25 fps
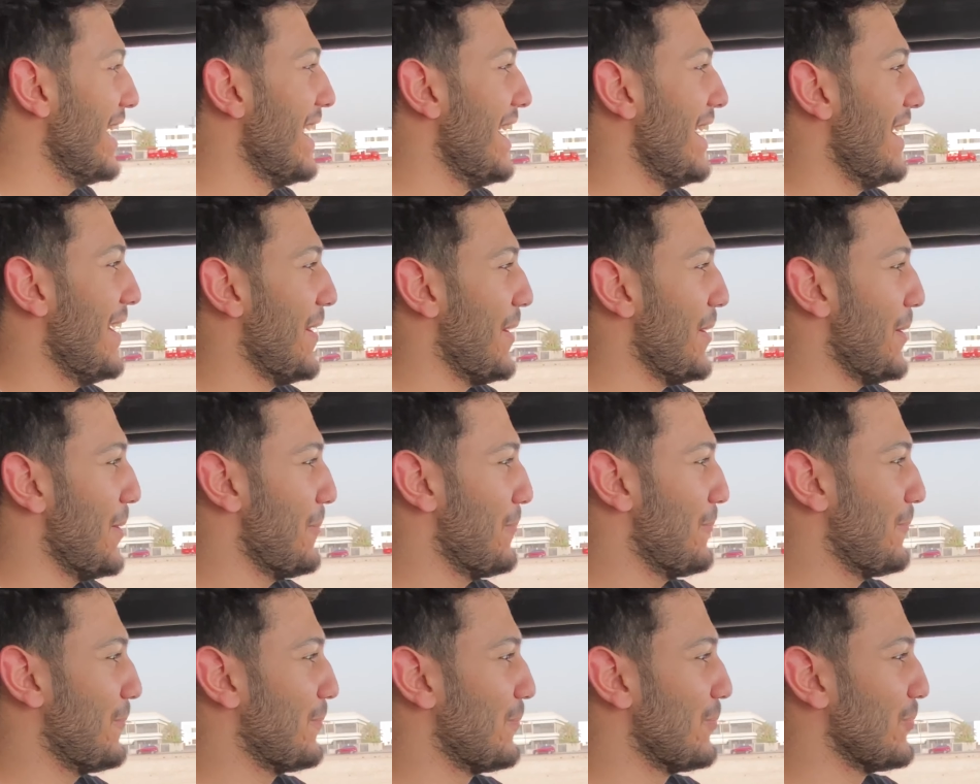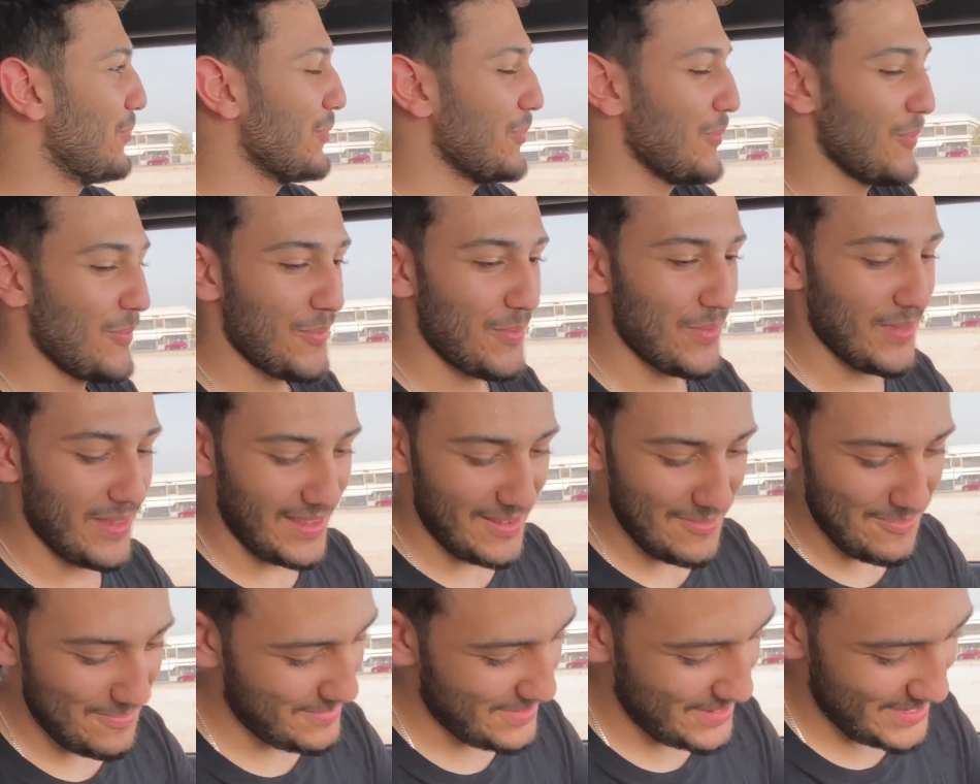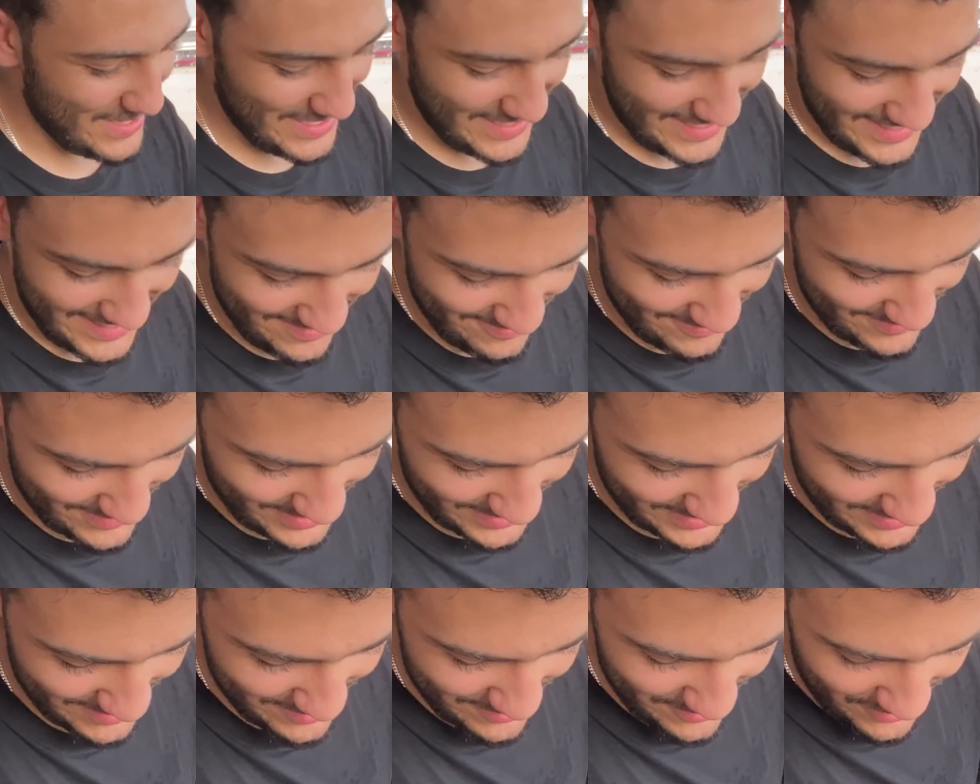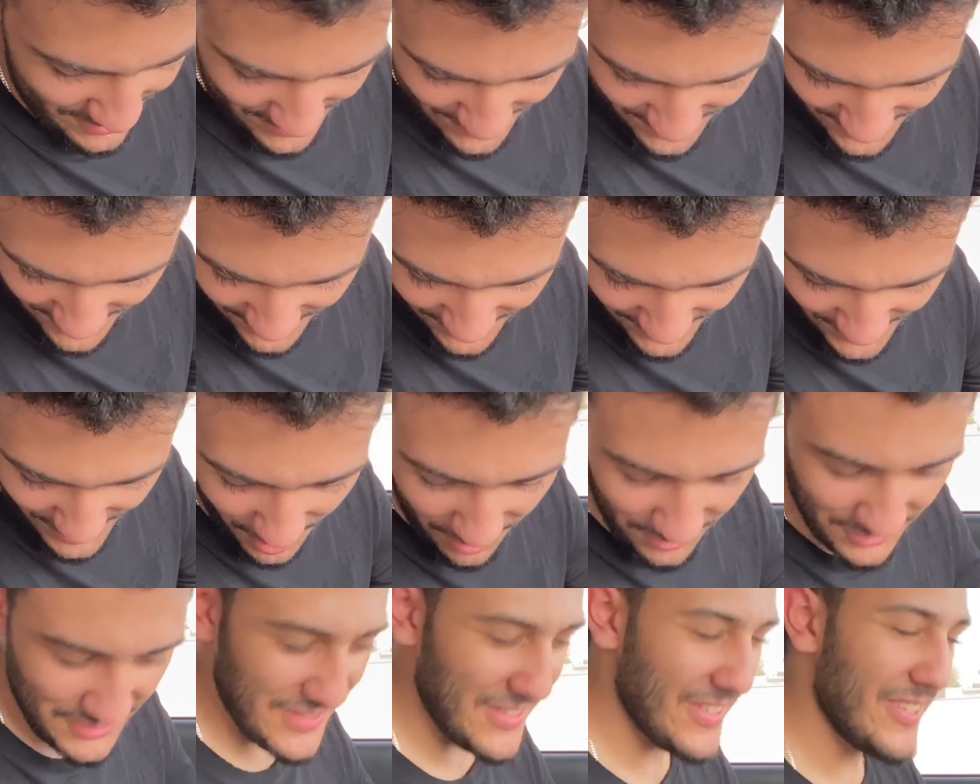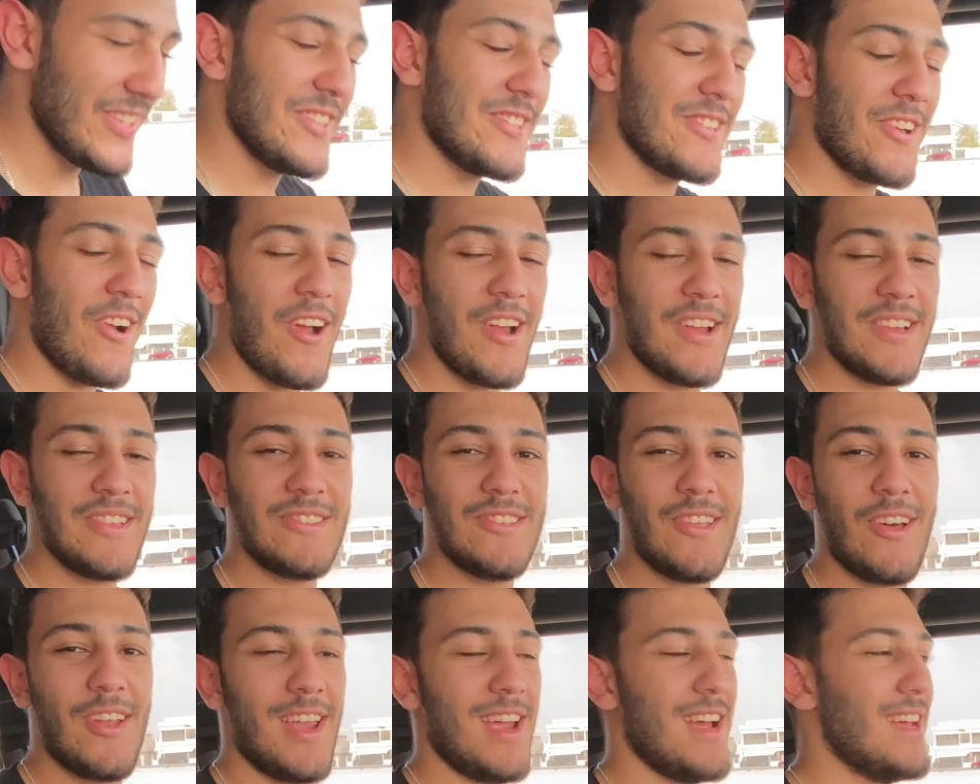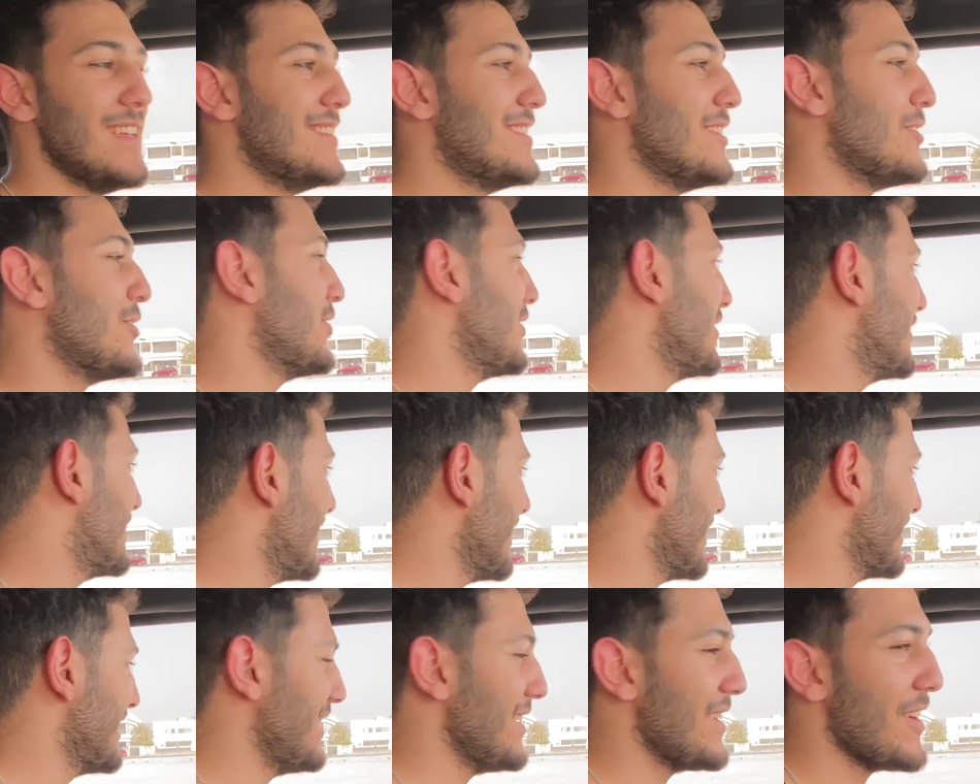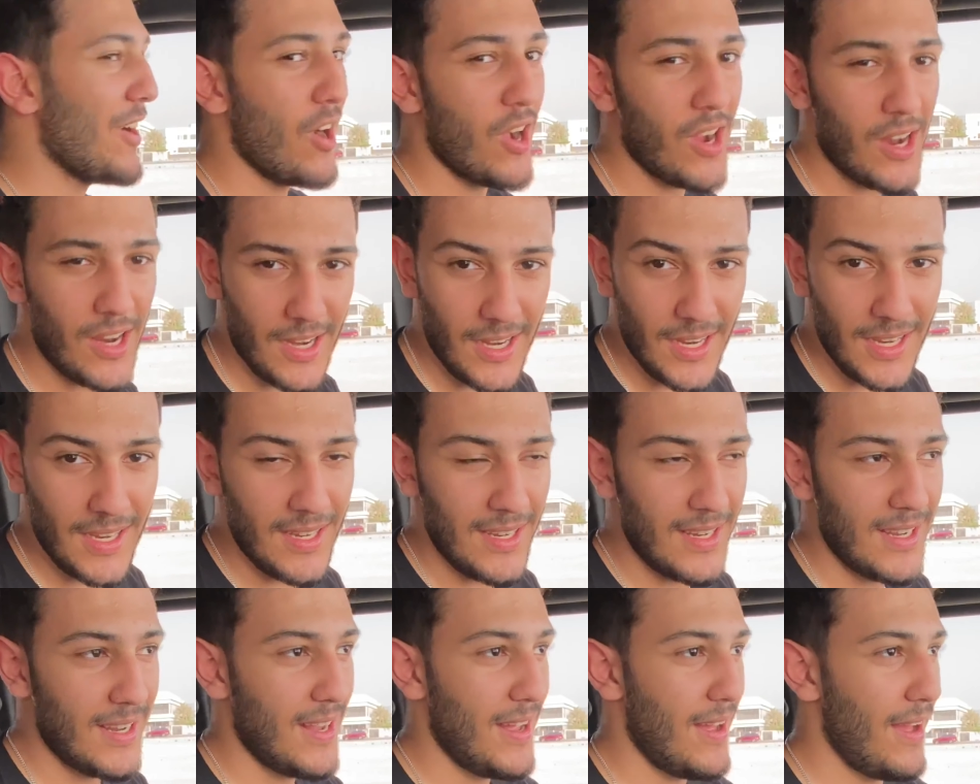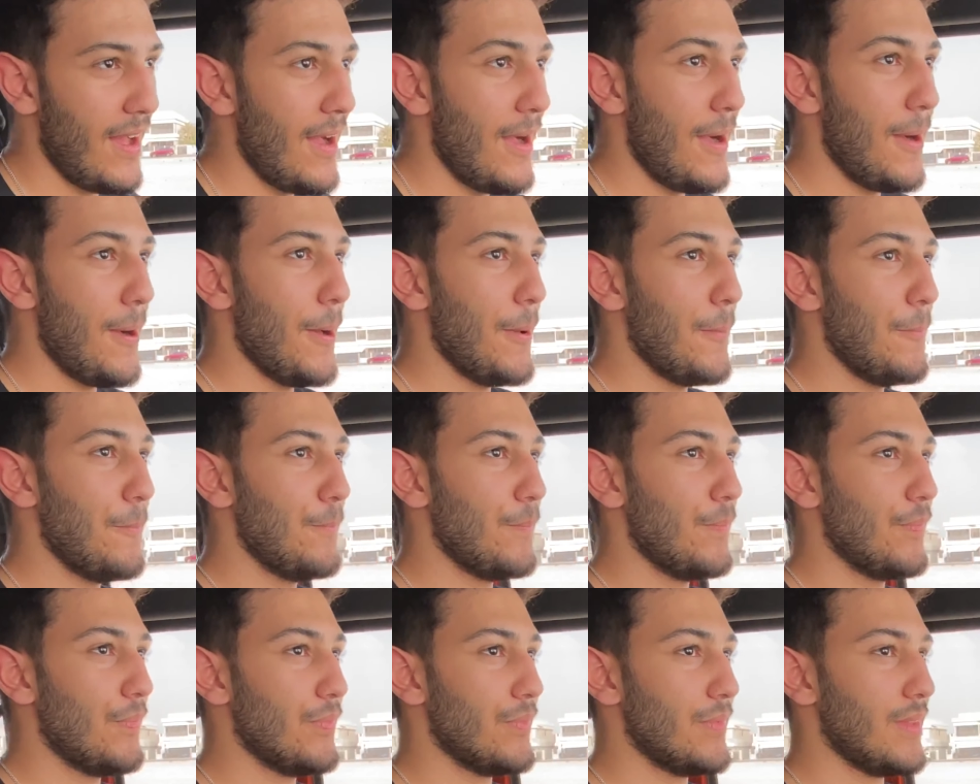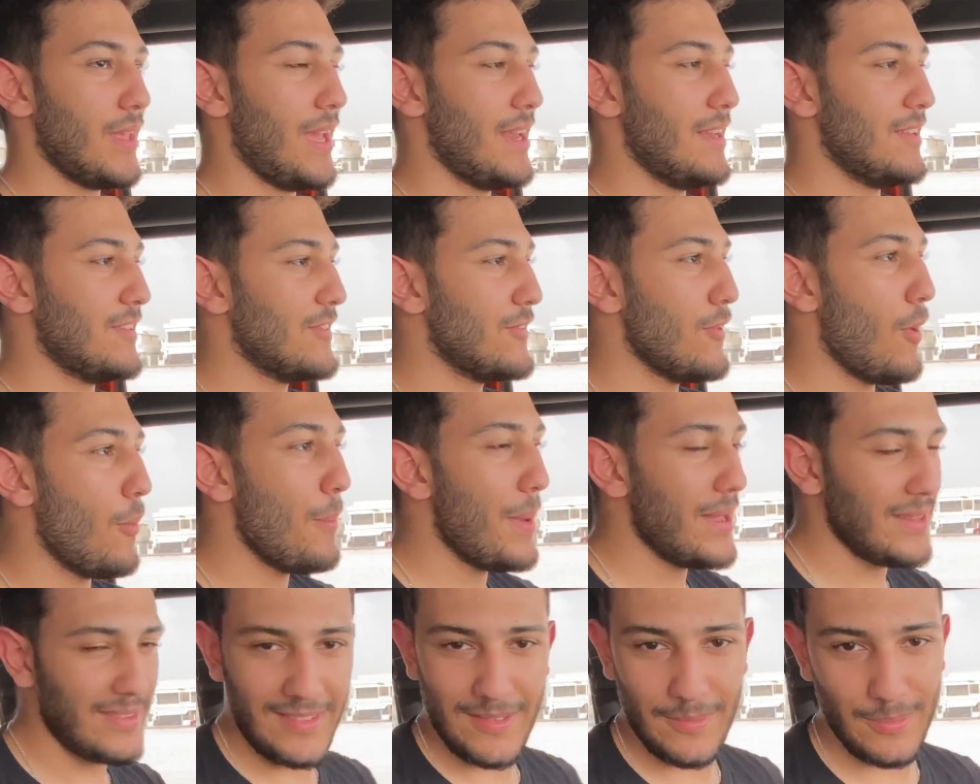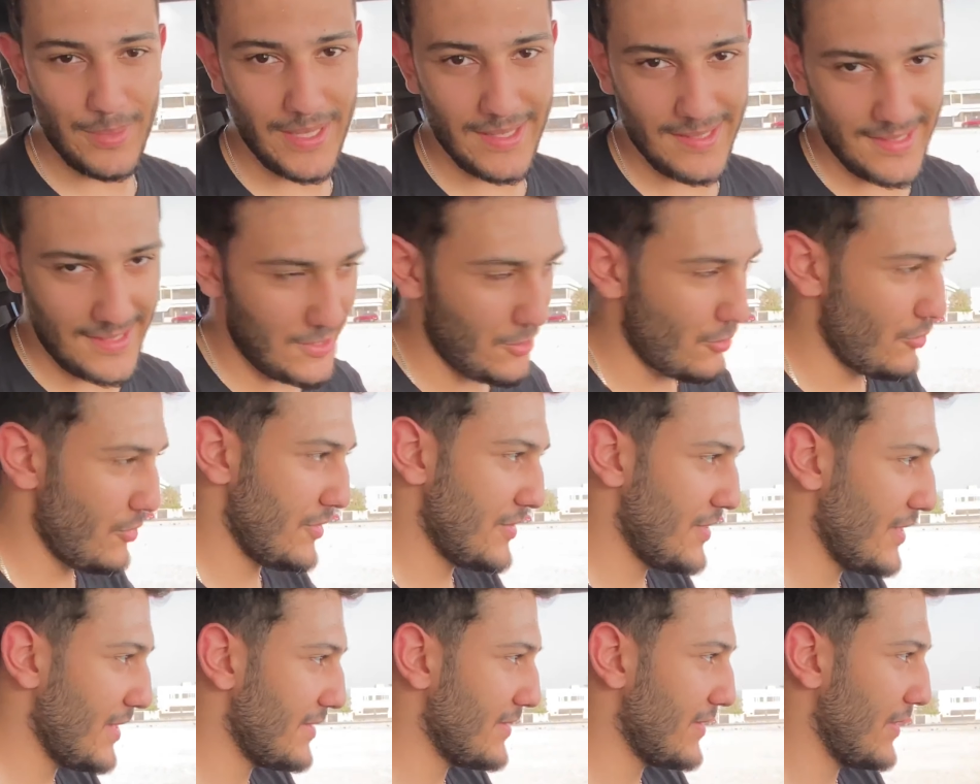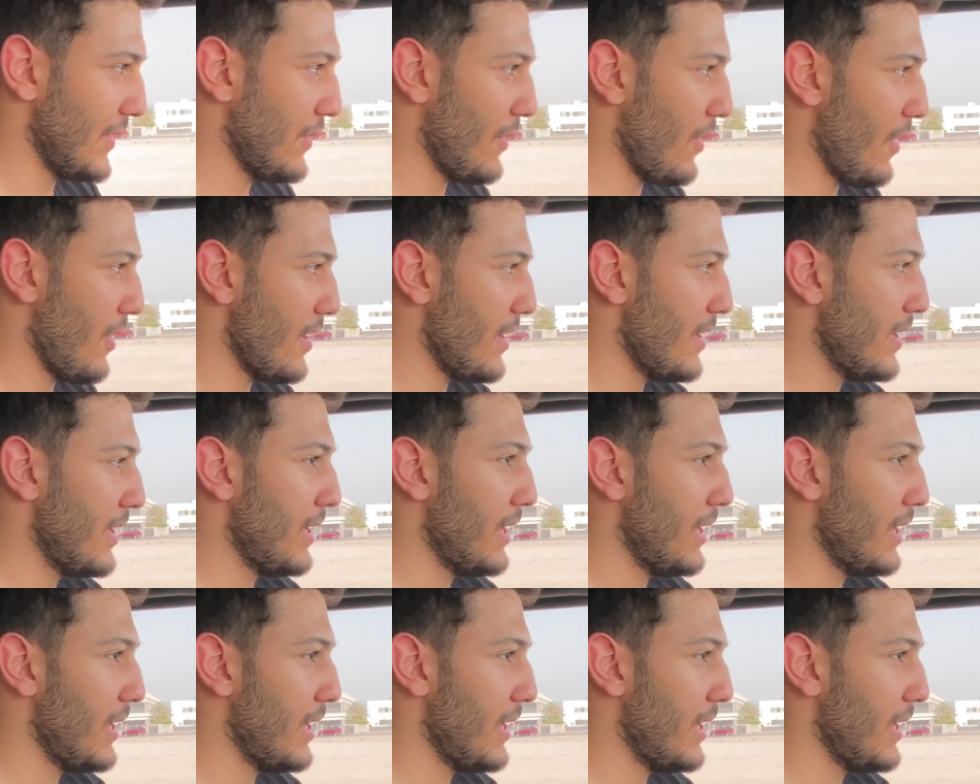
But you know, obviously this car is not a 0 to 60 car, and it's not meant to be a 0 to 60 car.